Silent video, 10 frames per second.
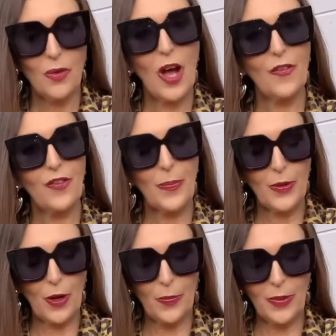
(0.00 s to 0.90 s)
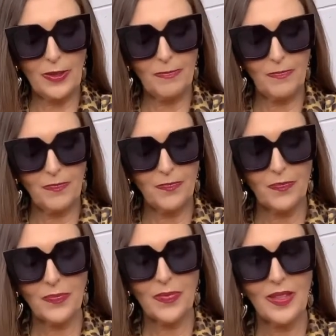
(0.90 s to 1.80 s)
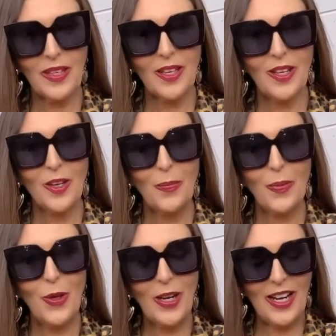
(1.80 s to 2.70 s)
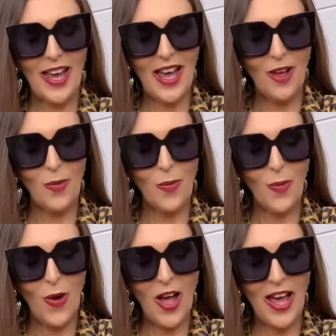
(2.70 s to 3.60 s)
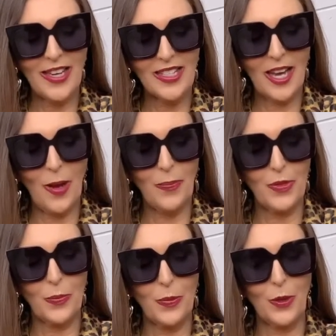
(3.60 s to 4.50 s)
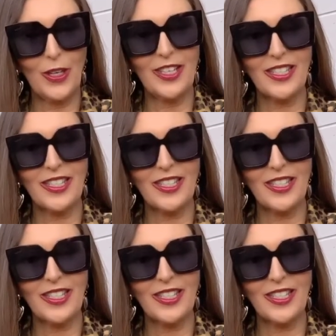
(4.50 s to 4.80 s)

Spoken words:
I'll flip it open, pull it out, wind up the bullet.